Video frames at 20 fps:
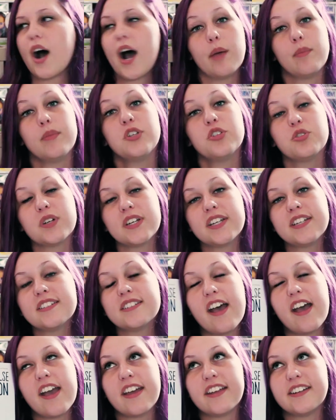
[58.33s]
I'm intrigued
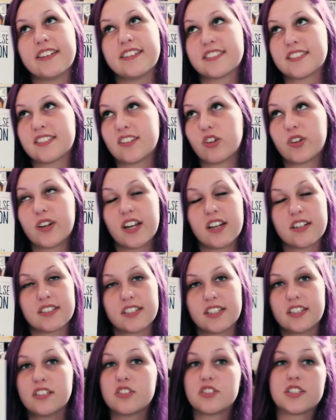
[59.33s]
and it's Laurie Halse
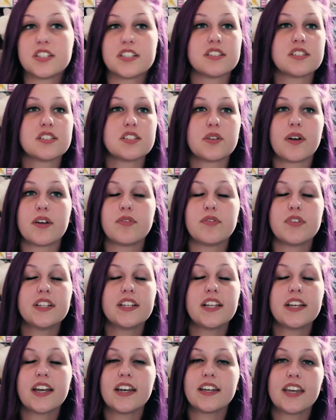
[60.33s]
Anderson so I feel
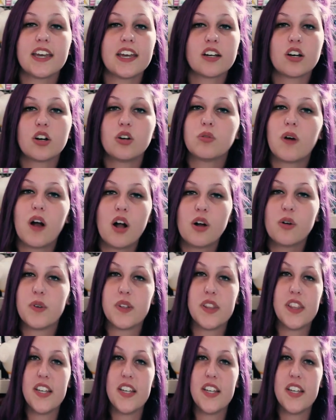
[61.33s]
like I can't go wrong with